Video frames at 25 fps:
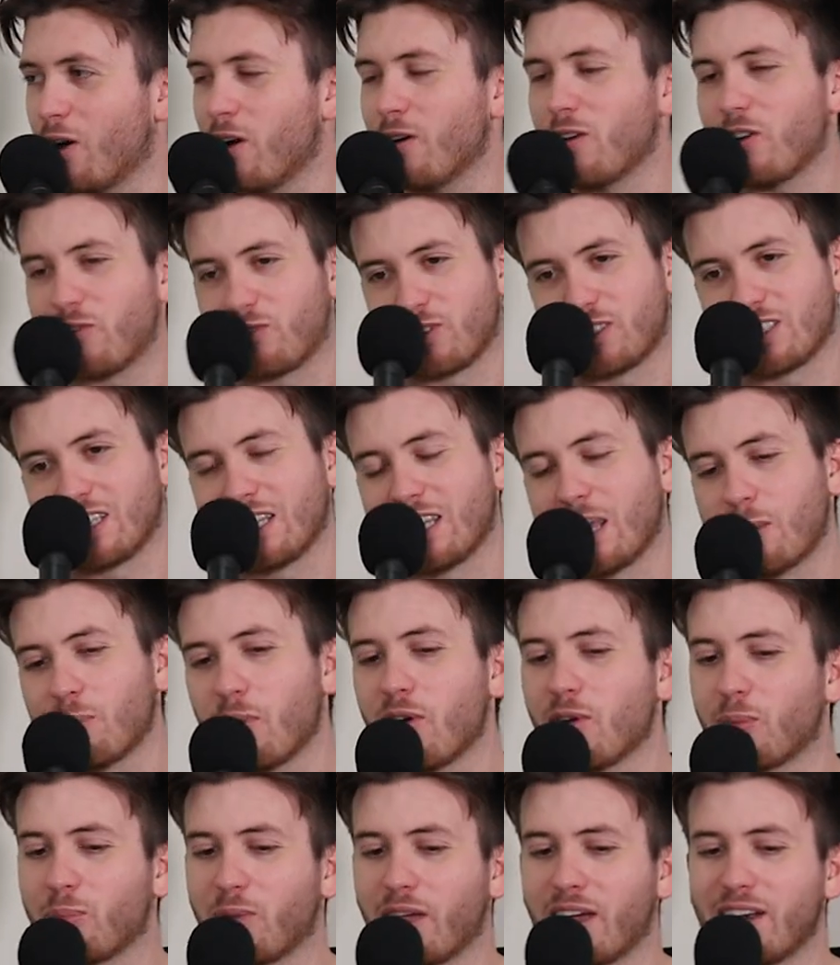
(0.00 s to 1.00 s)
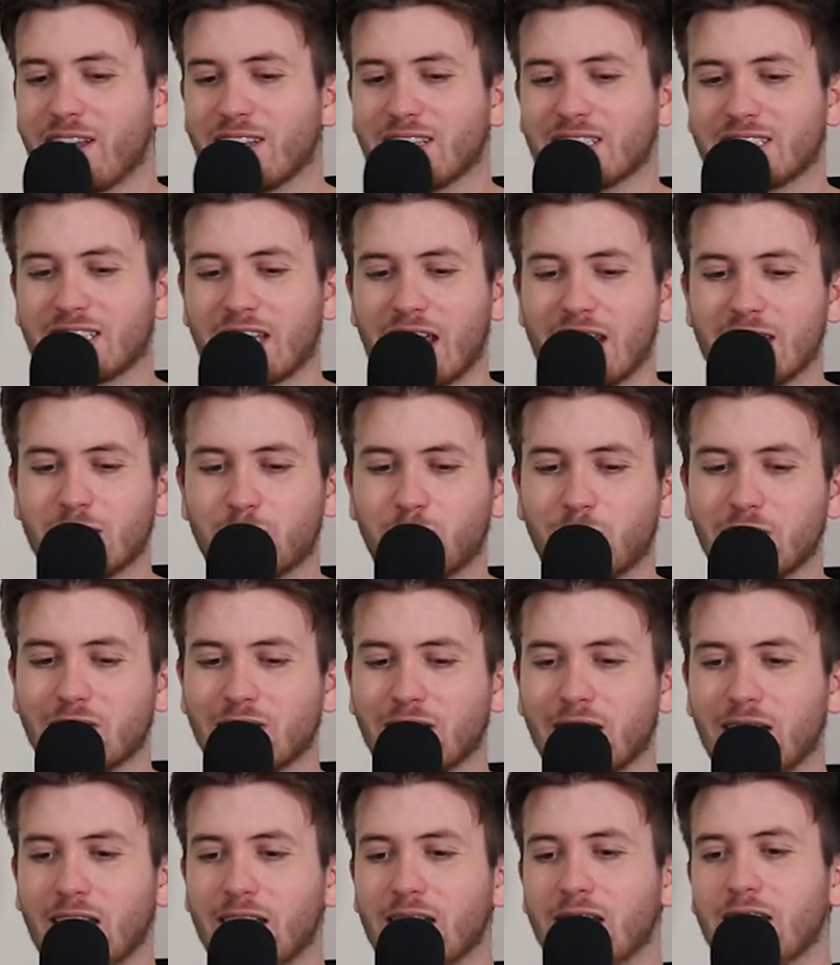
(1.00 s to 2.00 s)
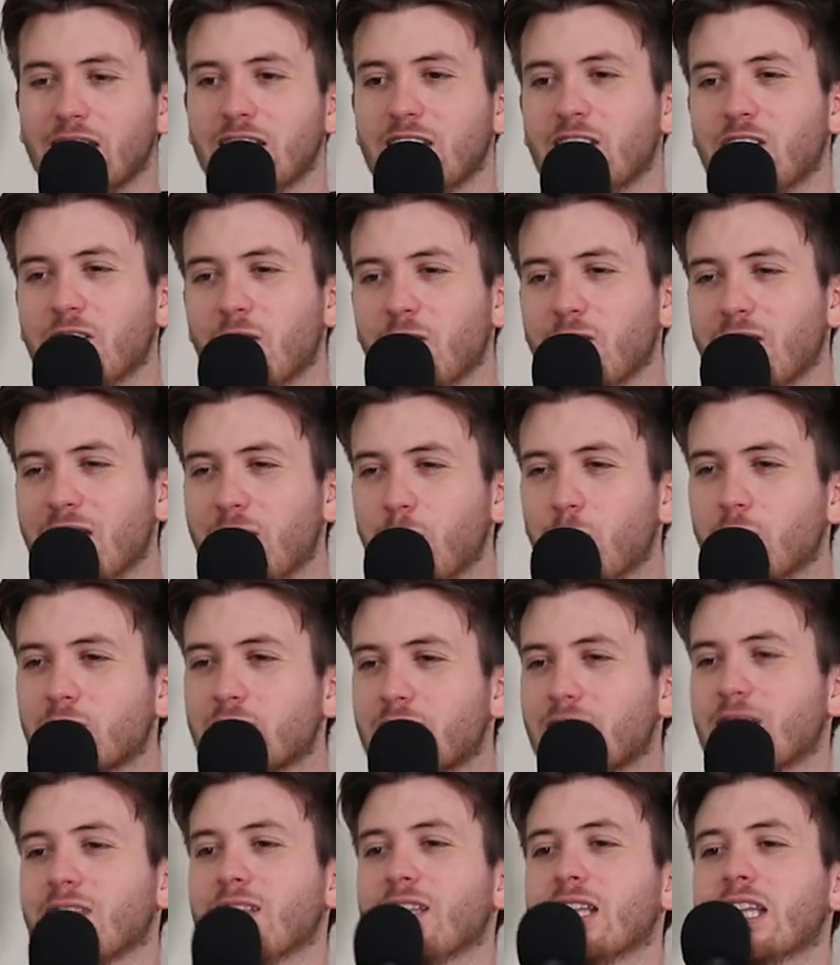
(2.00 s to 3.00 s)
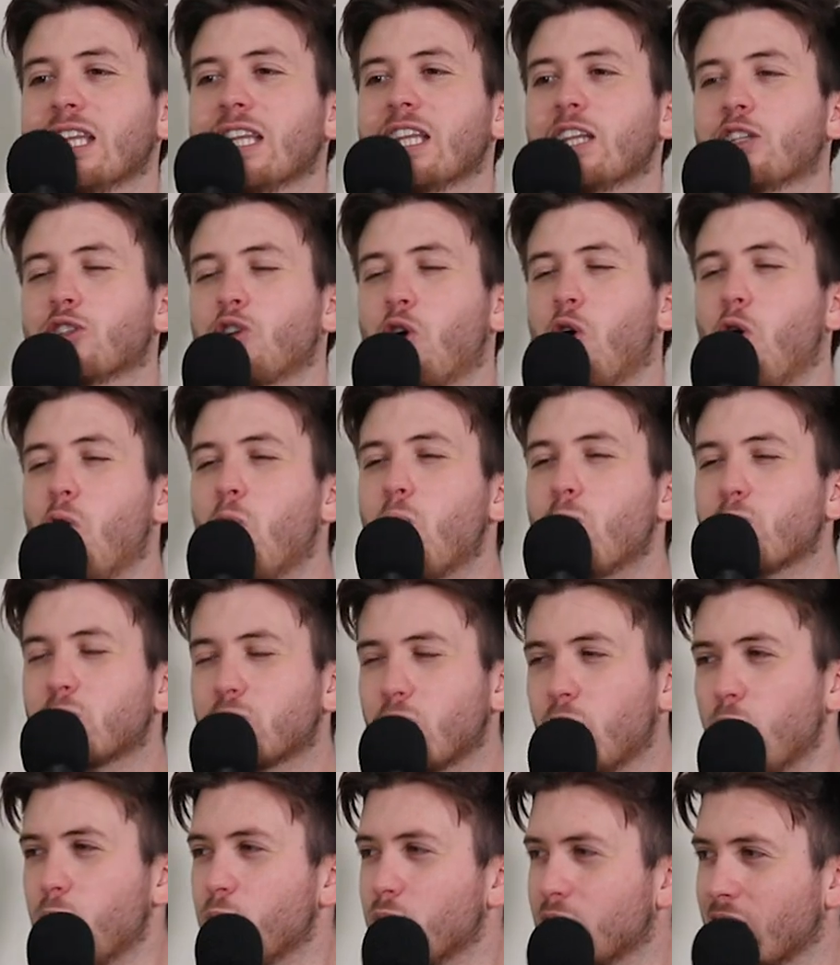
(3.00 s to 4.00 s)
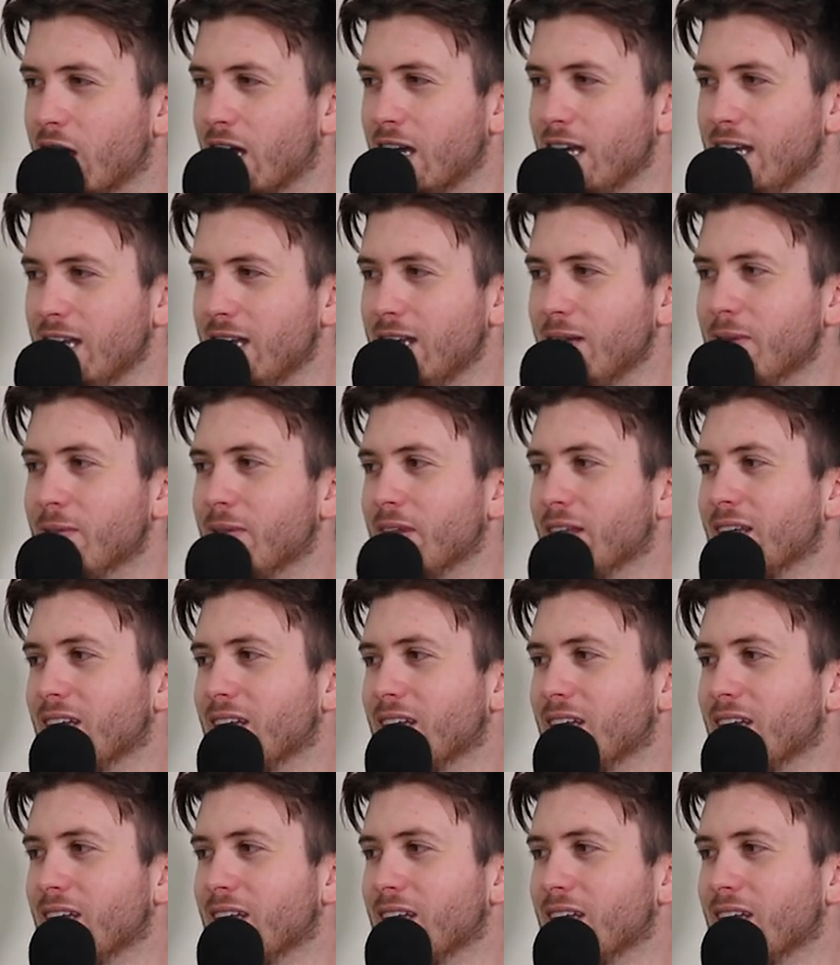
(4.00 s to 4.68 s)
Obviously they both played at the Saints, but, you know, he wasn't the tall, tall key.